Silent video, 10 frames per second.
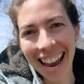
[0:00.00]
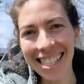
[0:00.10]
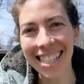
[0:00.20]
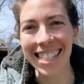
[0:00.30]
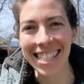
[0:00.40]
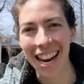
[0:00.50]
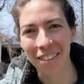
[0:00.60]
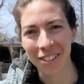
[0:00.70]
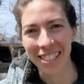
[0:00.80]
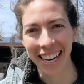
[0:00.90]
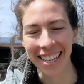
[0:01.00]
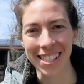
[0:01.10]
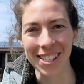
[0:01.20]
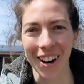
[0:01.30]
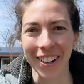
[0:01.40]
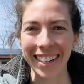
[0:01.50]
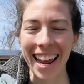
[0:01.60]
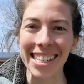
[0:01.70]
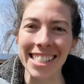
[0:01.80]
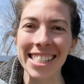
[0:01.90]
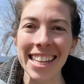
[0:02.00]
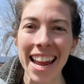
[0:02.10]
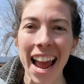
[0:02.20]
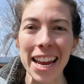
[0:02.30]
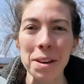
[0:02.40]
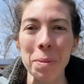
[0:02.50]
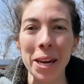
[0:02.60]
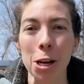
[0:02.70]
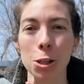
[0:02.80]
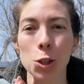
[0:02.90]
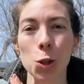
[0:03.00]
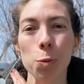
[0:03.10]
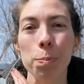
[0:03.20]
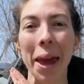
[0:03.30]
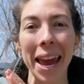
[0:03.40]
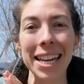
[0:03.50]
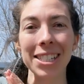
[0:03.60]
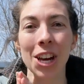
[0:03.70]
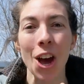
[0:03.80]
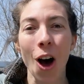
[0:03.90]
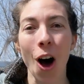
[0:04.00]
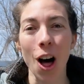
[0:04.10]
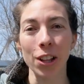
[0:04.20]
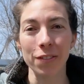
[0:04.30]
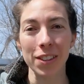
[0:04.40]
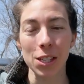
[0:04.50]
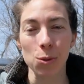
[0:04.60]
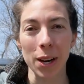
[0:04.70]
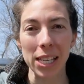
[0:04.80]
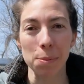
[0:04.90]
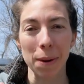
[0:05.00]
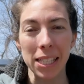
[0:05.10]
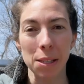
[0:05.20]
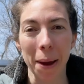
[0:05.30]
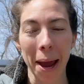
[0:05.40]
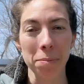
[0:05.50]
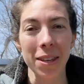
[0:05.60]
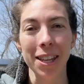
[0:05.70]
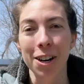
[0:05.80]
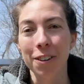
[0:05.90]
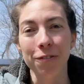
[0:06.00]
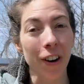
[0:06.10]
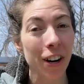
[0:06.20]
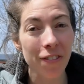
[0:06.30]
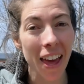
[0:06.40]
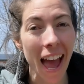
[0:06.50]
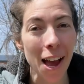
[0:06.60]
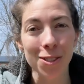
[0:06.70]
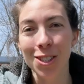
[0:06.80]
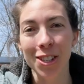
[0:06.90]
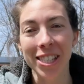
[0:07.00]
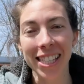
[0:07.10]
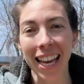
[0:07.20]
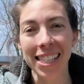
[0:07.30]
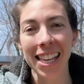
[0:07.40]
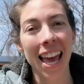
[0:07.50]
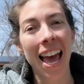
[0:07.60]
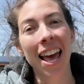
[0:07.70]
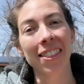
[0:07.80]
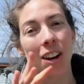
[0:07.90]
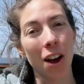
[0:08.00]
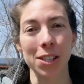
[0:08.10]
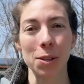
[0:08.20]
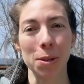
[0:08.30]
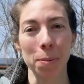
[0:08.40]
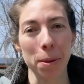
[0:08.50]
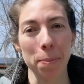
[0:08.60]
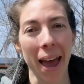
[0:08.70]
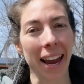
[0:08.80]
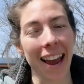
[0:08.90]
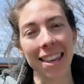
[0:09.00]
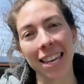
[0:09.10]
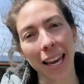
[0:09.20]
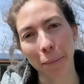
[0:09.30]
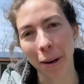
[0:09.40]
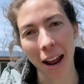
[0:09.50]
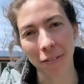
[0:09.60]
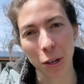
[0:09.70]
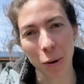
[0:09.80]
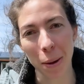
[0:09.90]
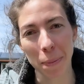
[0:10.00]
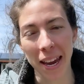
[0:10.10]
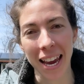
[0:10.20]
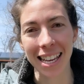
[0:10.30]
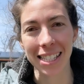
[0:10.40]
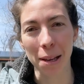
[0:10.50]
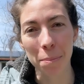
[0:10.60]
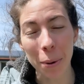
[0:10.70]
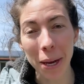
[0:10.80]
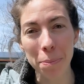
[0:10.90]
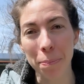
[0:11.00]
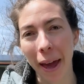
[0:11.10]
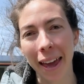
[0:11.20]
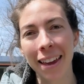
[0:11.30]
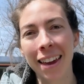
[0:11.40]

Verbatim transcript: guys, it's Steph with Tiny's Garden, and today I am here to paint all of these raised beds behind me that are in front of the house. There's six, and then also some in the back. I think I'm gonna have to go get paint at some point, but